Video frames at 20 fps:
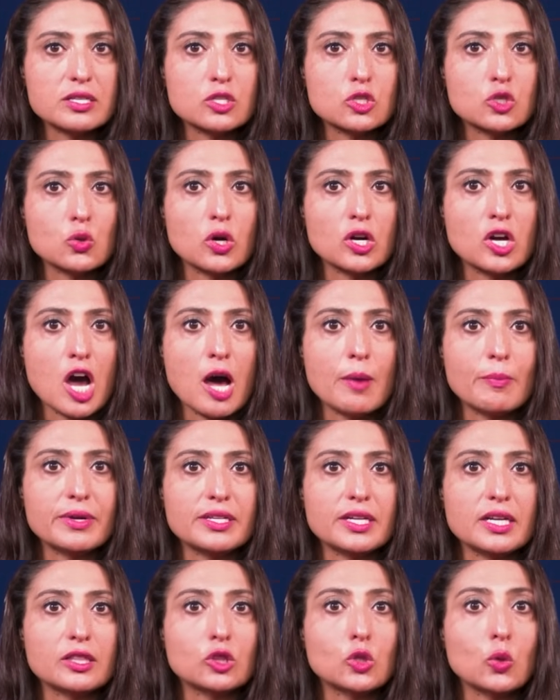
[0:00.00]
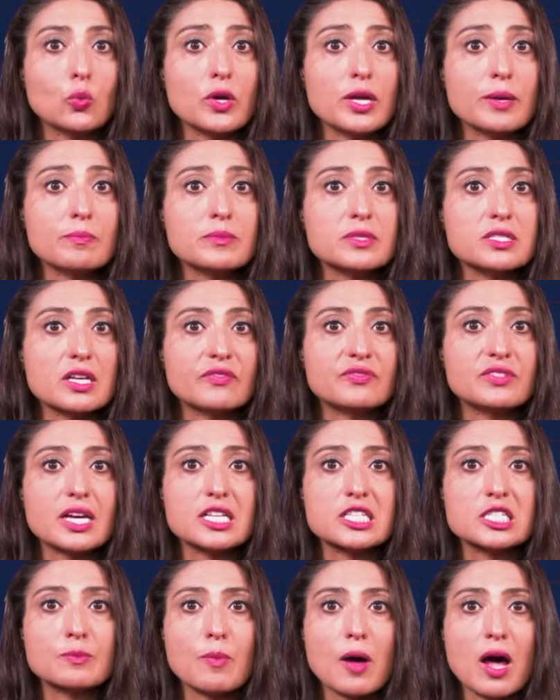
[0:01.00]
to accommodate the whims of
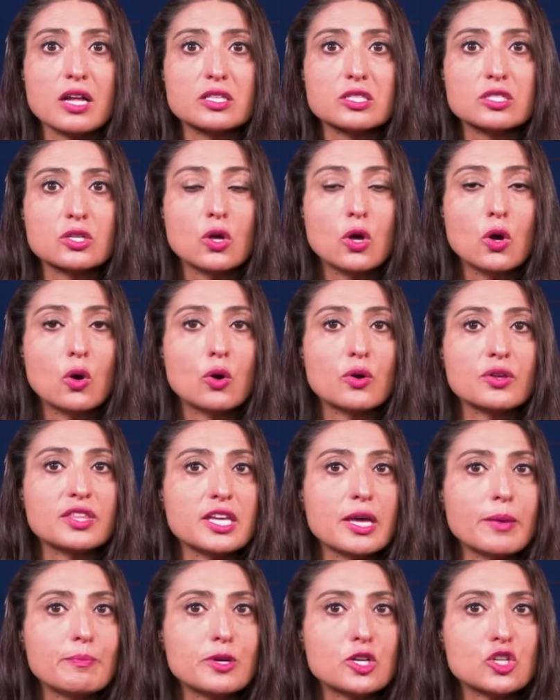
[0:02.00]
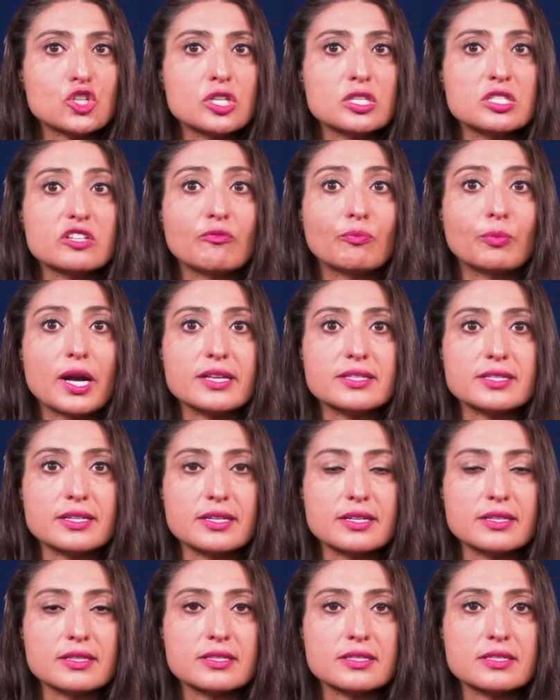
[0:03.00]
despots or the ambitions of
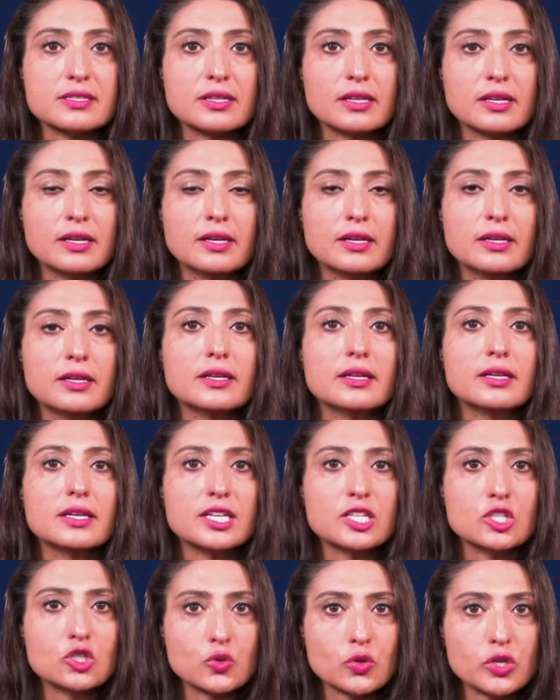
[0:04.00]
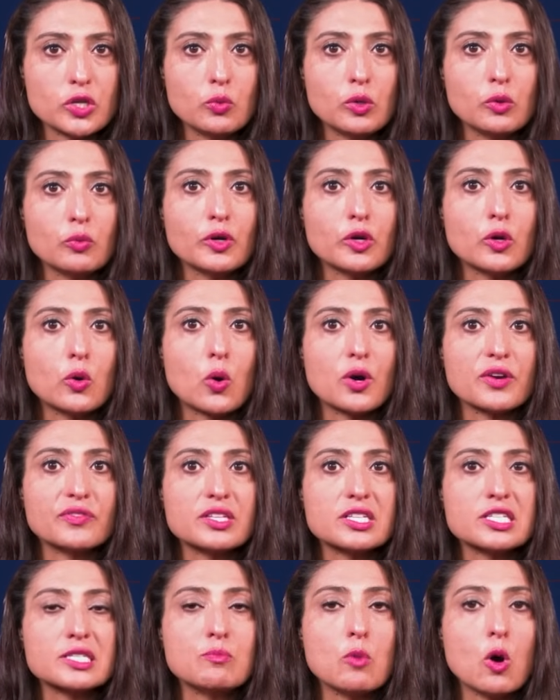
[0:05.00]
presidents. History will record
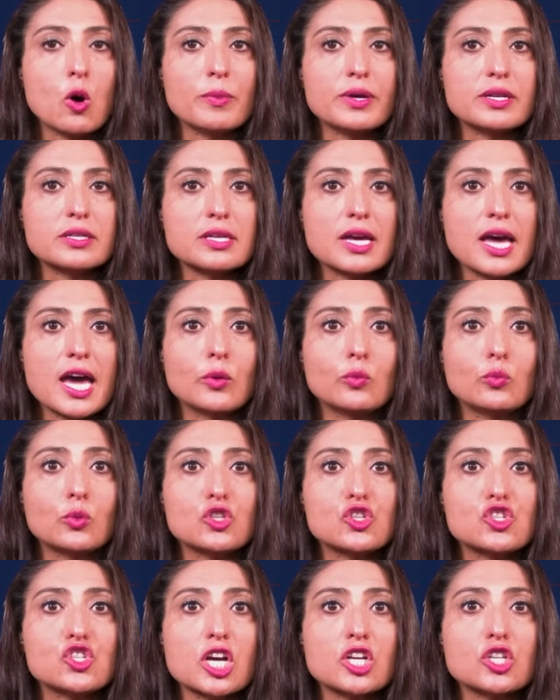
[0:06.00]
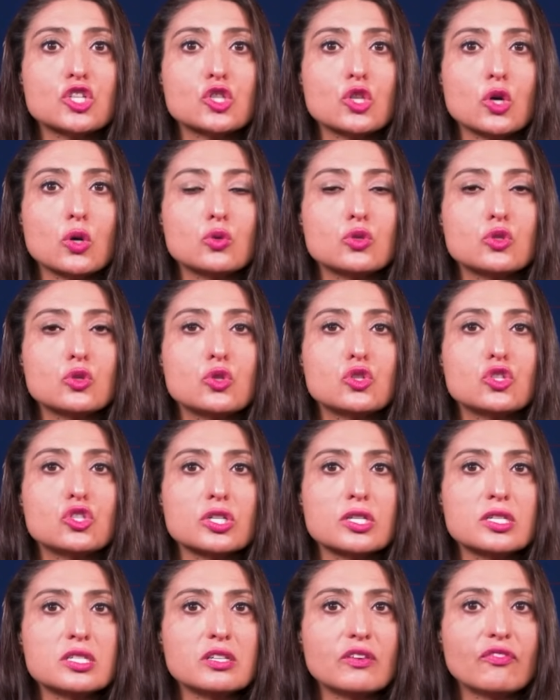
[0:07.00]
this moment and will judge those who stood
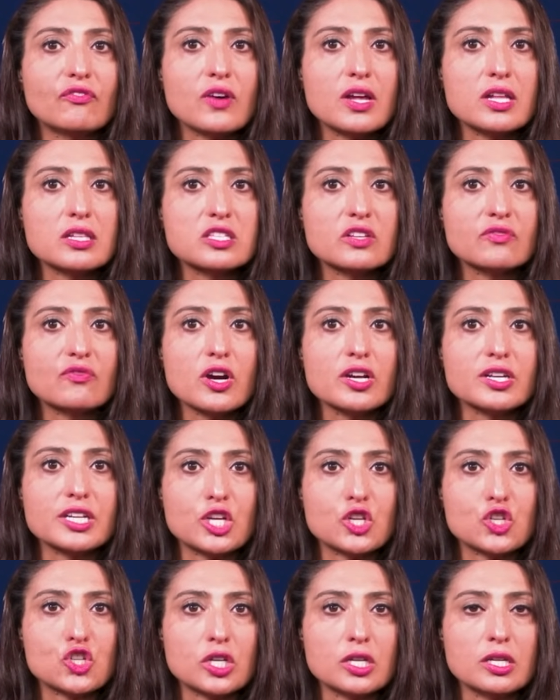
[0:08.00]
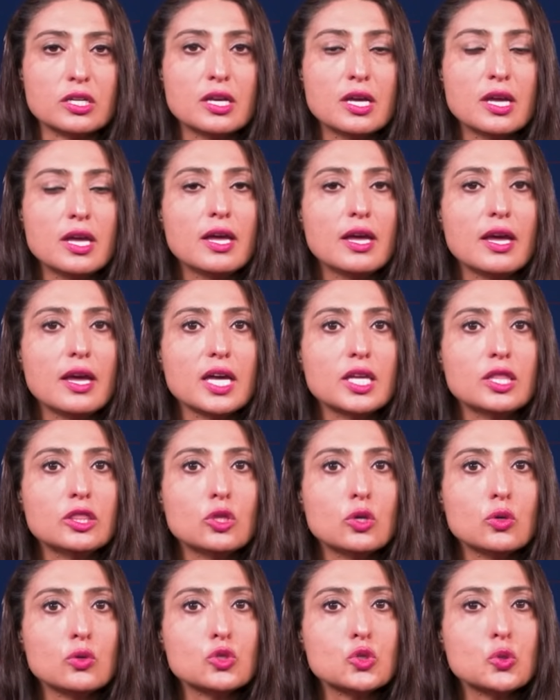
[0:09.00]
in defense of our nation and
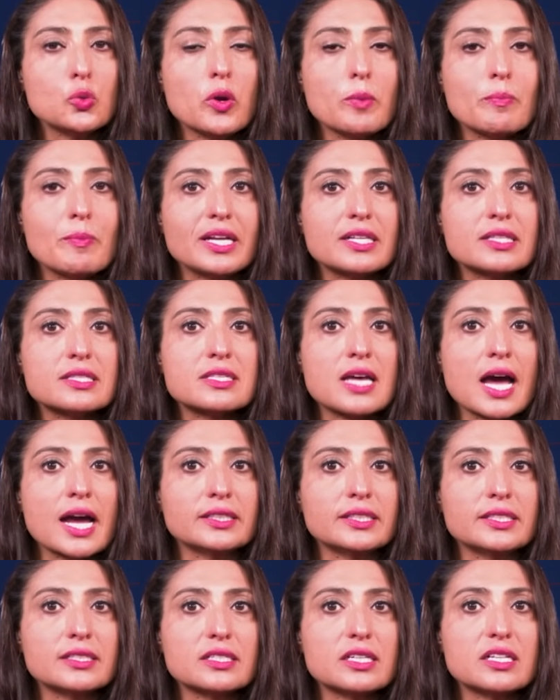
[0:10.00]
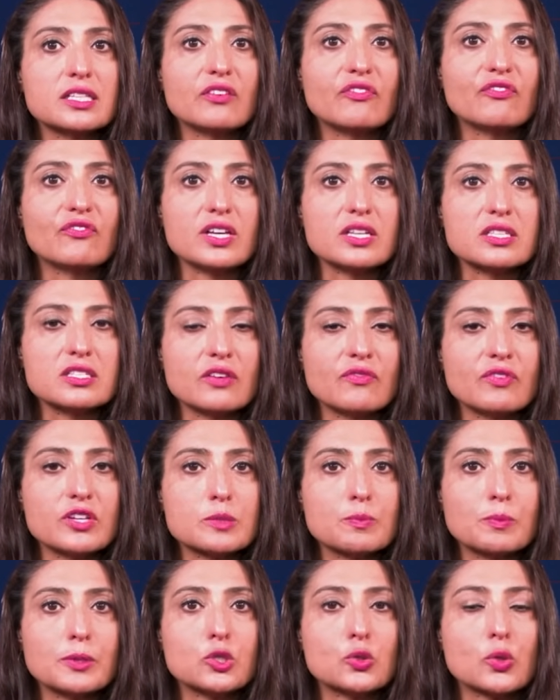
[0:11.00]
those who remained silent in the face of its
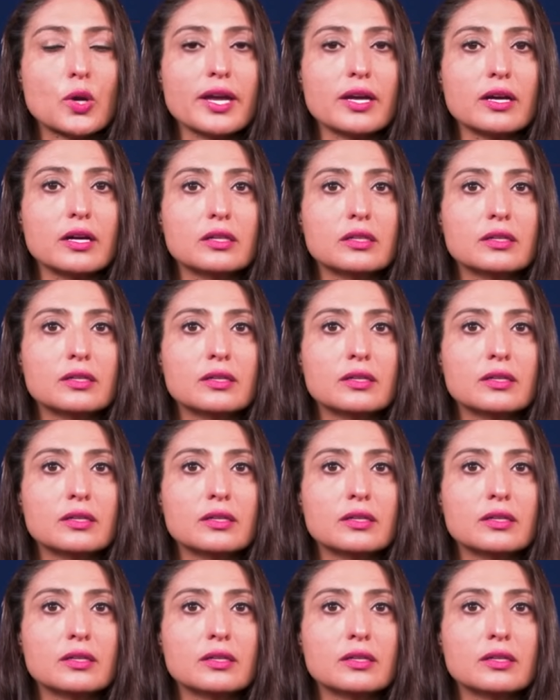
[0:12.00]
betrayal.